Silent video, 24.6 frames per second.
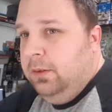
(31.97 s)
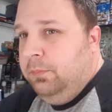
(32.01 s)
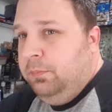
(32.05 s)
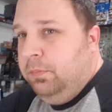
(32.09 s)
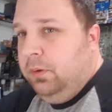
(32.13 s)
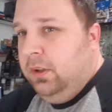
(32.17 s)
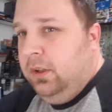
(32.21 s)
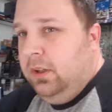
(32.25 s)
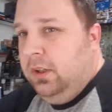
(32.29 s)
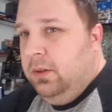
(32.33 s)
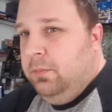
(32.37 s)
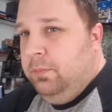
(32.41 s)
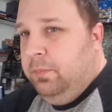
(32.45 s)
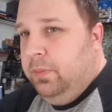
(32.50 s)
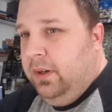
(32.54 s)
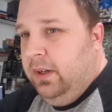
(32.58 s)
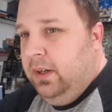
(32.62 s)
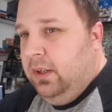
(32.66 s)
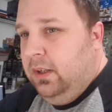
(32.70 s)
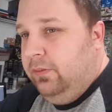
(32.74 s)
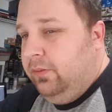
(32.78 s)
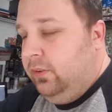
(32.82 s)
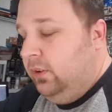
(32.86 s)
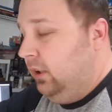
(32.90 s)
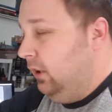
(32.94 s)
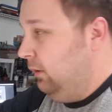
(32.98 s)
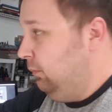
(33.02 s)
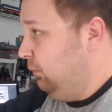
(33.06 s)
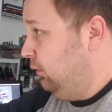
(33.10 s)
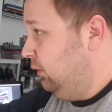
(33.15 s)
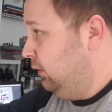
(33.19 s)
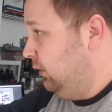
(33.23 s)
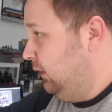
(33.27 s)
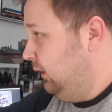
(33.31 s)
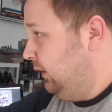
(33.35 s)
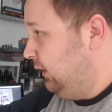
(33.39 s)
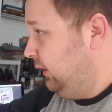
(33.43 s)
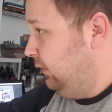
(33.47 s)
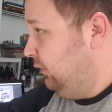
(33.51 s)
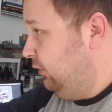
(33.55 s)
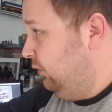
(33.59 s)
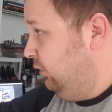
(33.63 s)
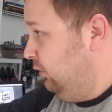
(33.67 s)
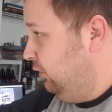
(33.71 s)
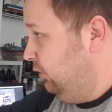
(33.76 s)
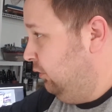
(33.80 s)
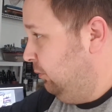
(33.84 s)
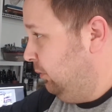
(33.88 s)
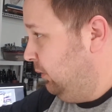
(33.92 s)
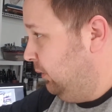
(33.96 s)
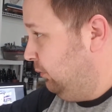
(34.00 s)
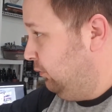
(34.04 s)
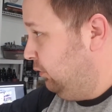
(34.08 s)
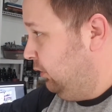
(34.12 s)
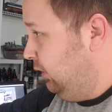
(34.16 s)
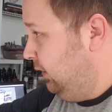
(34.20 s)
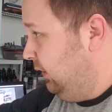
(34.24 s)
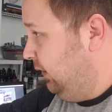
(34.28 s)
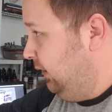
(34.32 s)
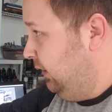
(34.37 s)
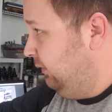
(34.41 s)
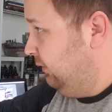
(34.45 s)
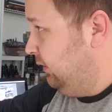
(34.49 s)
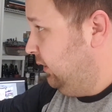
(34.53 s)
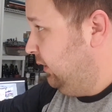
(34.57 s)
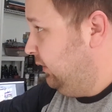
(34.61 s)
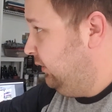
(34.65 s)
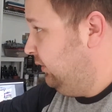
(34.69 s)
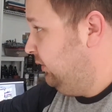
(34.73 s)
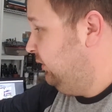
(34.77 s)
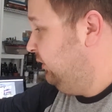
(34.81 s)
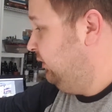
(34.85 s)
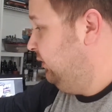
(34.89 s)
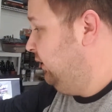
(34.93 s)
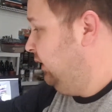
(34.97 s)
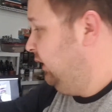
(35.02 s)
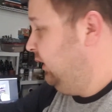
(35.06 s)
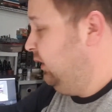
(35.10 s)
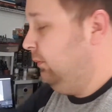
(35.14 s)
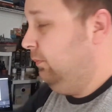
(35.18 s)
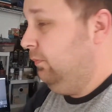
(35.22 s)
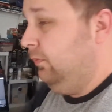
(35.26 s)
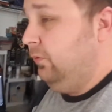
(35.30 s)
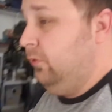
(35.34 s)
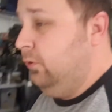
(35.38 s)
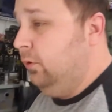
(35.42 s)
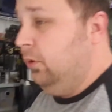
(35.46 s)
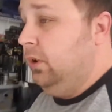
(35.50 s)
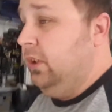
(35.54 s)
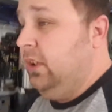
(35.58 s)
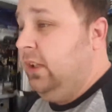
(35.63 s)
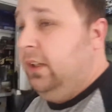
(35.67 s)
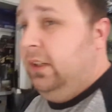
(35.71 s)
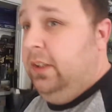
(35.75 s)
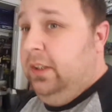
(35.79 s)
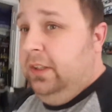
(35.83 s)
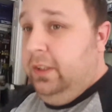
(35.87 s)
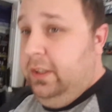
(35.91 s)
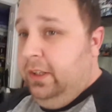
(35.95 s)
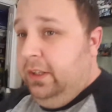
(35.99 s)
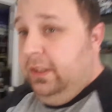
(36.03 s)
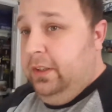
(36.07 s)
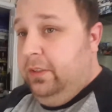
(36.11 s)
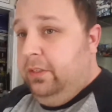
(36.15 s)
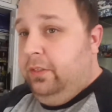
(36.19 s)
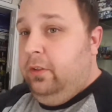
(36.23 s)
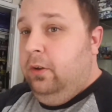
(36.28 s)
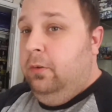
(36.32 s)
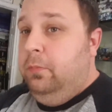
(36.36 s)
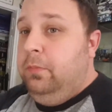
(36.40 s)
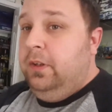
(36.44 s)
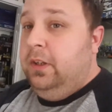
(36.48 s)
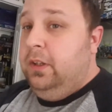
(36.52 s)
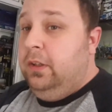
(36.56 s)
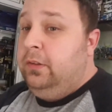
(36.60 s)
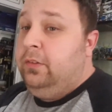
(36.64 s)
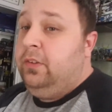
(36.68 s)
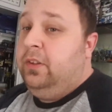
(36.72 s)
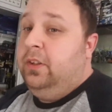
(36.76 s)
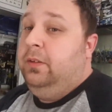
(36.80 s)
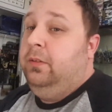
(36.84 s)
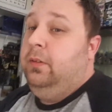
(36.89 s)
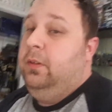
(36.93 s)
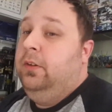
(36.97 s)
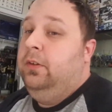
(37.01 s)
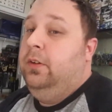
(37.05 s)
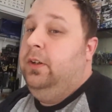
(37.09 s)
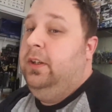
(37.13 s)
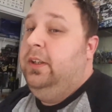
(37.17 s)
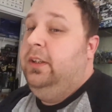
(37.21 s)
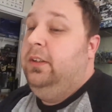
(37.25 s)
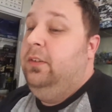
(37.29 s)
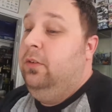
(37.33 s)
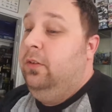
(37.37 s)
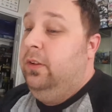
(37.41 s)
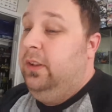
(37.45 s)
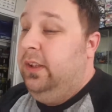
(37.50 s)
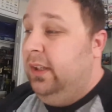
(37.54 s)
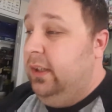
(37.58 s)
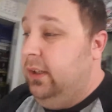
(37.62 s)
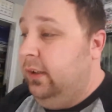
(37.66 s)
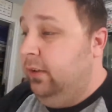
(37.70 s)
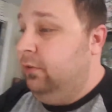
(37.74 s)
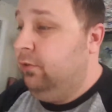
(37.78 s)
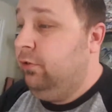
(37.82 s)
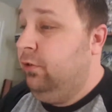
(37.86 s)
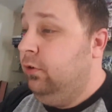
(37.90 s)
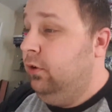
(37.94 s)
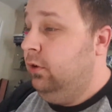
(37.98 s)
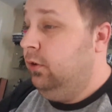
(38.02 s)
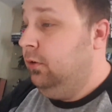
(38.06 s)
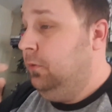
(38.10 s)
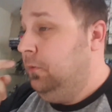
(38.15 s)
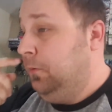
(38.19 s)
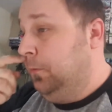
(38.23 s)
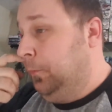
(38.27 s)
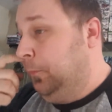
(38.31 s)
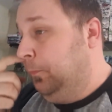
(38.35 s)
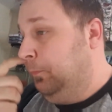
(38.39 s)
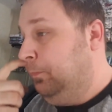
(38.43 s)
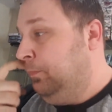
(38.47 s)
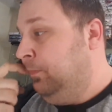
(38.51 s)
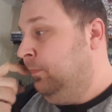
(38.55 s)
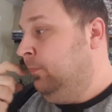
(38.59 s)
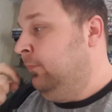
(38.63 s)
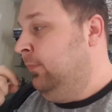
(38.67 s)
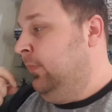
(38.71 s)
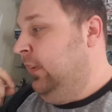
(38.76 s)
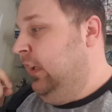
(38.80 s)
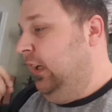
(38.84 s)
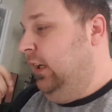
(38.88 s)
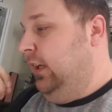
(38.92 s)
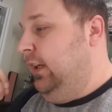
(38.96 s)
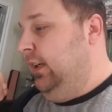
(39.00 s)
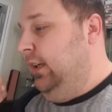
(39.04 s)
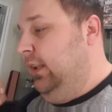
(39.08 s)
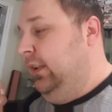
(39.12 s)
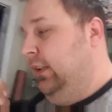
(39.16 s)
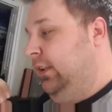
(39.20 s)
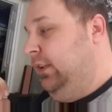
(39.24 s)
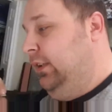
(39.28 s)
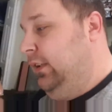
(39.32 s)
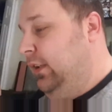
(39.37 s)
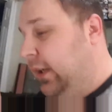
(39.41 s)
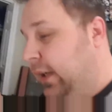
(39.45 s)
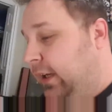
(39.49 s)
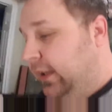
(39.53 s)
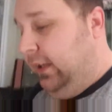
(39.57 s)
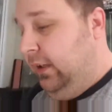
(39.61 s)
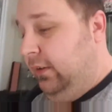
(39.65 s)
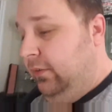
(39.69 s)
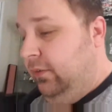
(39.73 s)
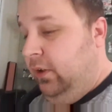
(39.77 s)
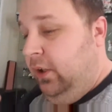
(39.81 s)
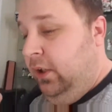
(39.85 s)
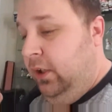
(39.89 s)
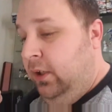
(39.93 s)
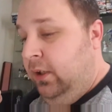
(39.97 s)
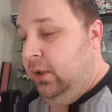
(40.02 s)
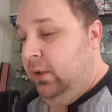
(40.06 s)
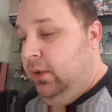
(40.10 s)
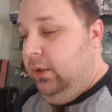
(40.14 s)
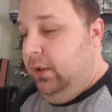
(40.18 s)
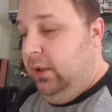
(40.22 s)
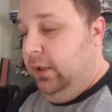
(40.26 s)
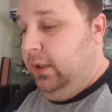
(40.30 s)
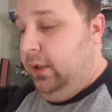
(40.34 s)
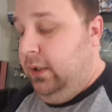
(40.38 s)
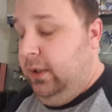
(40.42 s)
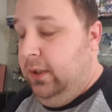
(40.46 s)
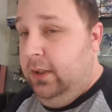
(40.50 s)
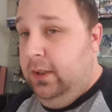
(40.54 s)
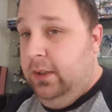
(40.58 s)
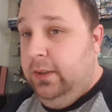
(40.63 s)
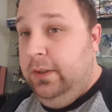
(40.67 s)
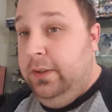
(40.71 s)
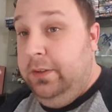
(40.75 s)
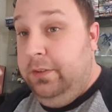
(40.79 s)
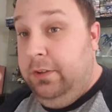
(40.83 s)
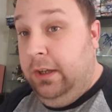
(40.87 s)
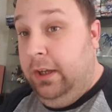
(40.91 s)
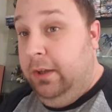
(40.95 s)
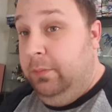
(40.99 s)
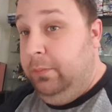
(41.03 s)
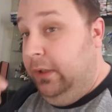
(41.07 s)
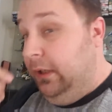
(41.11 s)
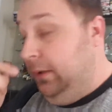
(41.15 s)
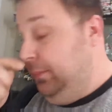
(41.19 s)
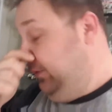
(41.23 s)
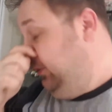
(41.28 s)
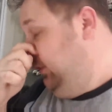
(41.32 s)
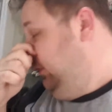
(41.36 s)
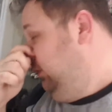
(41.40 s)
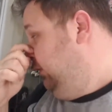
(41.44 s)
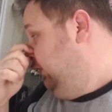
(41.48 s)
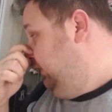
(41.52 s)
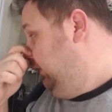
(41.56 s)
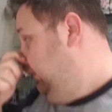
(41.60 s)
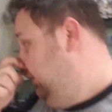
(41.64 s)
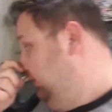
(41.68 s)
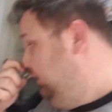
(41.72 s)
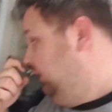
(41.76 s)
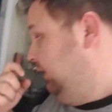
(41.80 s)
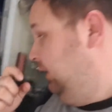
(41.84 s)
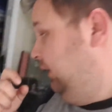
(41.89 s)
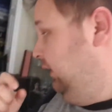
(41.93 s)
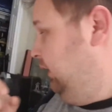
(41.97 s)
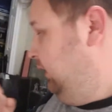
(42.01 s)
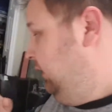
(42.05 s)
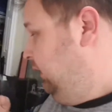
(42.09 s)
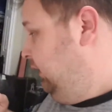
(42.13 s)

probably going to bite off a lot more than I could chew, but I'm trying to get everything set up for it. I need to get thumbnails. I'm going to go ahead and do the intro and need to have uh, the time lapse and everything done.